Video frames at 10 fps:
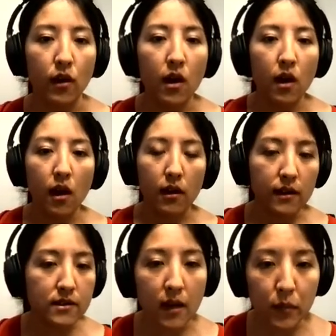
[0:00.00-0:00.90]
So
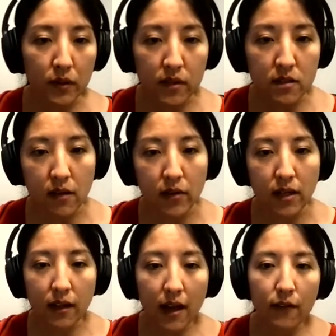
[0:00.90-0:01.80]
an example of this
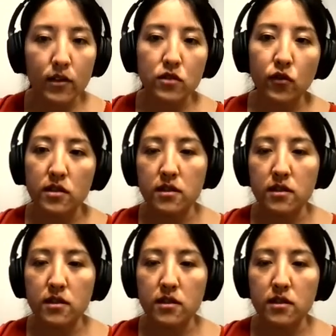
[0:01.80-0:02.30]
in everyday life is,